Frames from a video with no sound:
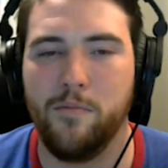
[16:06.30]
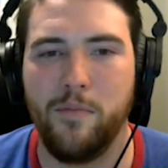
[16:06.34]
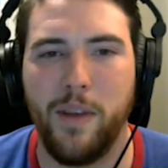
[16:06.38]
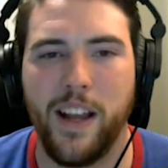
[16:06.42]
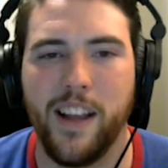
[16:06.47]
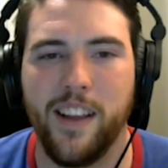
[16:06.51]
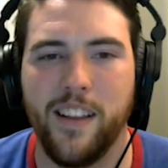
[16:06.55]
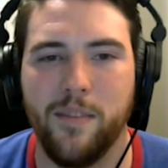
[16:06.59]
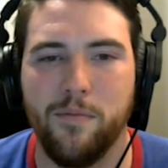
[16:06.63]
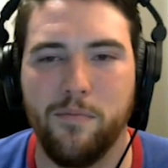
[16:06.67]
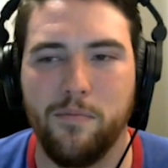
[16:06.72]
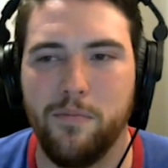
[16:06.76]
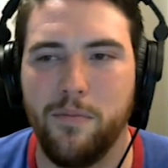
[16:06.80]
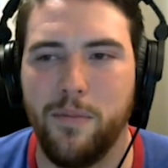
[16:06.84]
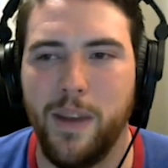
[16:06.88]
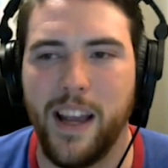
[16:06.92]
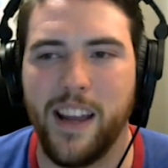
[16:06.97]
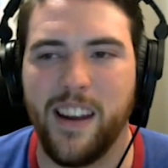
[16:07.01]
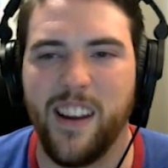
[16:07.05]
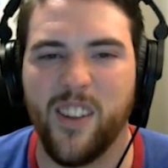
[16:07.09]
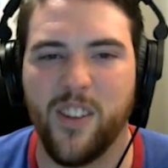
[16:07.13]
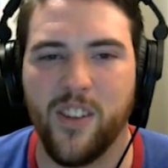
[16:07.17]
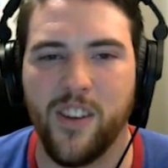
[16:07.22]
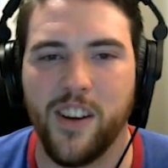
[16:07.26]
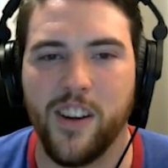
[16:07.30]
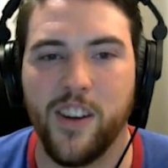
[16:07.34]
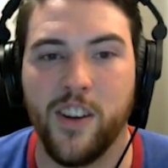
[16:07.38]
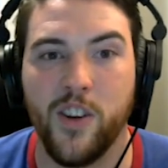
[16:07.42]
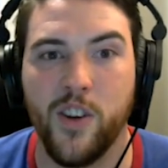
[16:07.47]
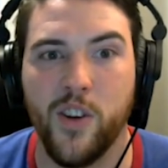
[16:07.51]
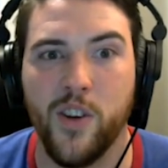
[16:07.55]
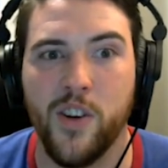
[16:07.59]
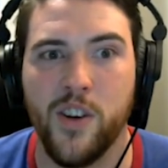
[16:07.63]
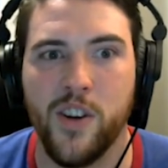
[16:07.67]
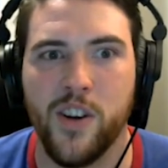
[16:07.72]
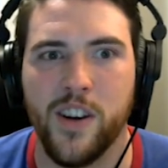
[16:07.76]
making it look
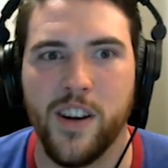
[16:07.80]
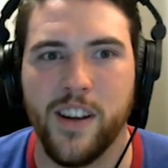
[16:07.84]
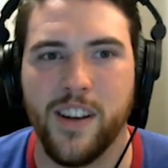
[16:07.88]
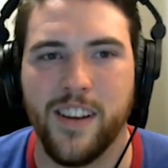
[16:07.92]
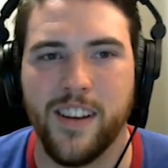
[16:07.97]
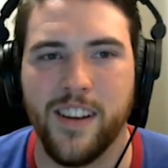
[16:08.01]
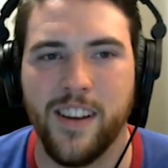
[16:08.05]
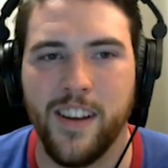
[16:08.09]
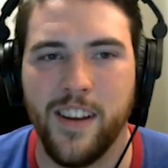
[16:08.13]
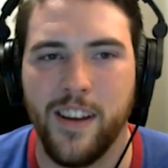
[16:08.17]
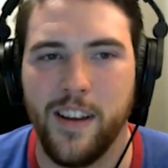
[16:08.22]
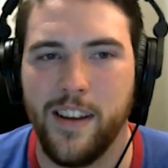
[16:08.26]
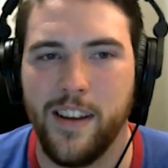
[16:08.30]
good.